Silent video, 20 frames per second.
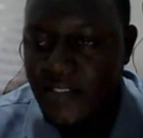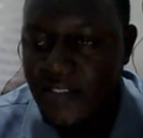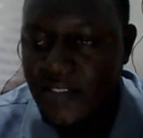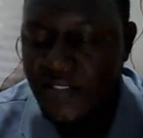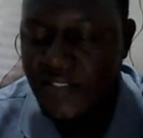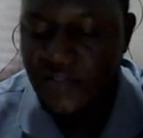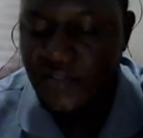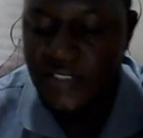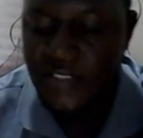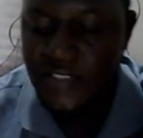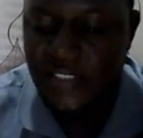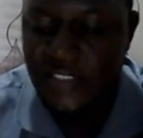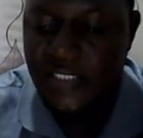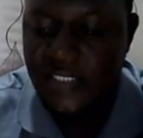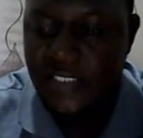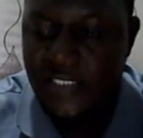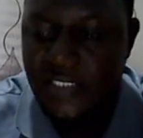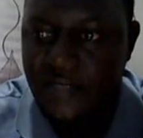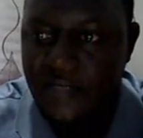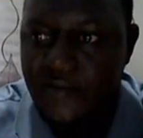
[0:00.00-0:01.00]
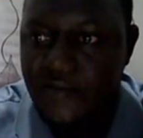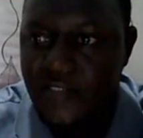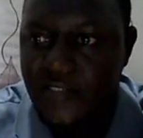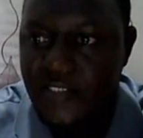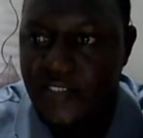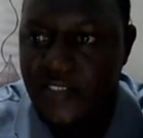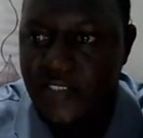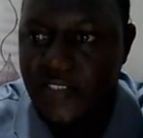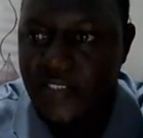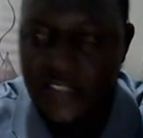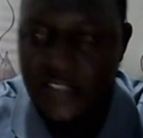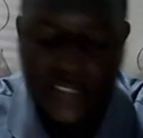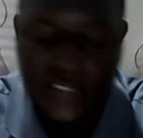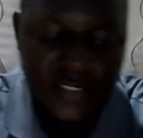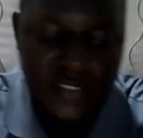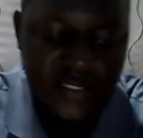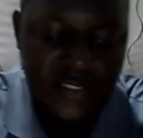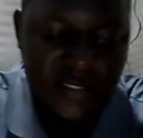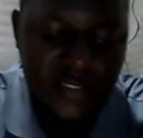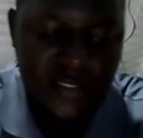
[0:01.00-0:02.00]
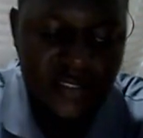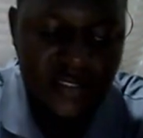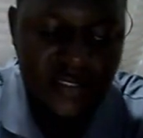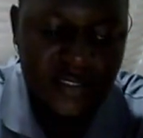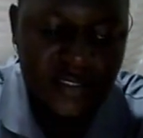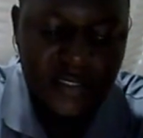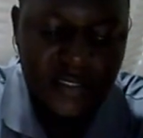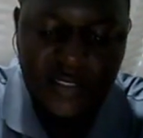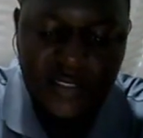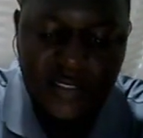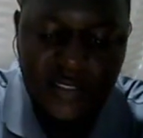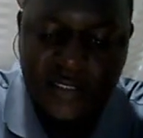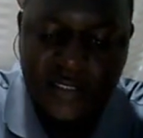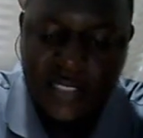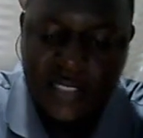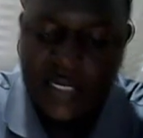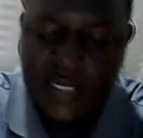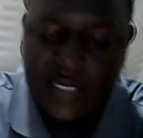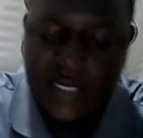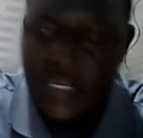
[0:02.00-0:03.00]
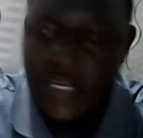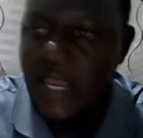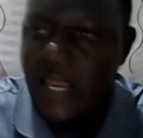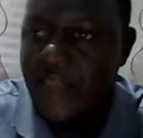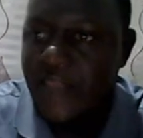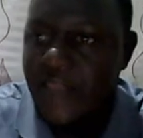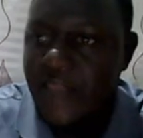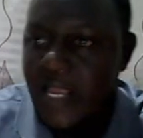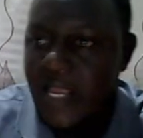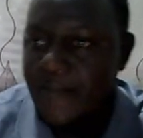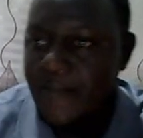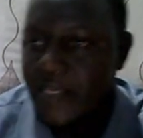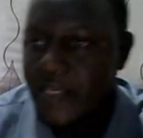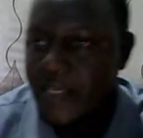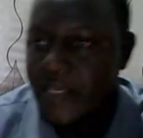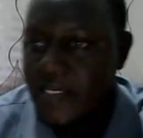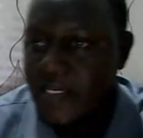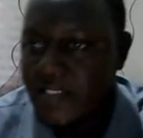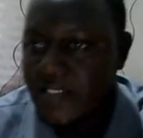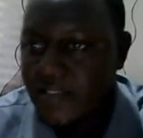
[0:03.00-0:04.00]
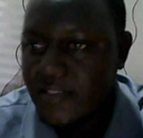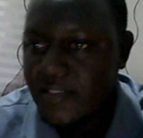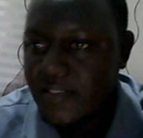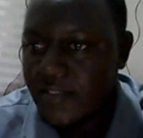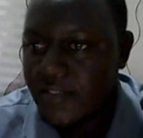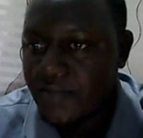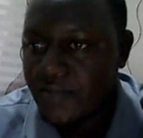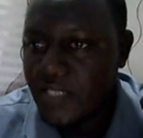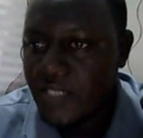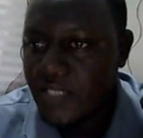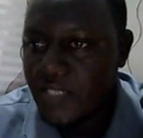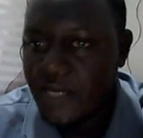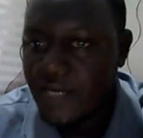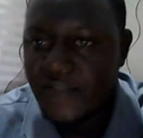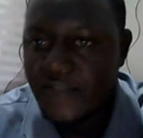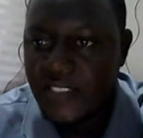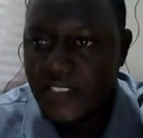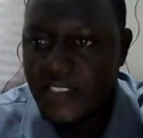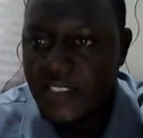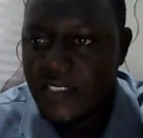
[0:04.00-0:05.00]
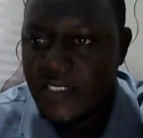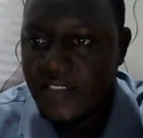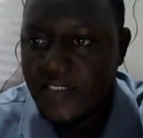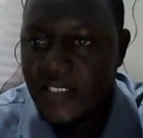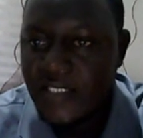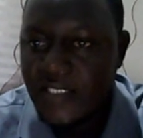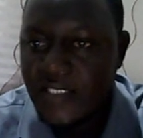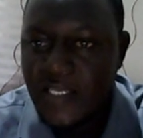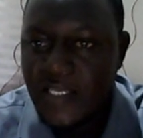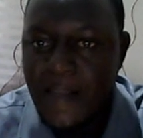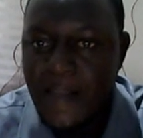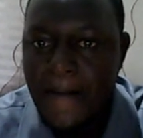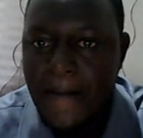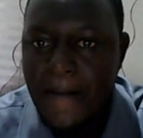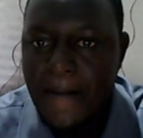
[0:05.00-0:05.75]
So these are seconds, then the other are minutes, so we have seconds here.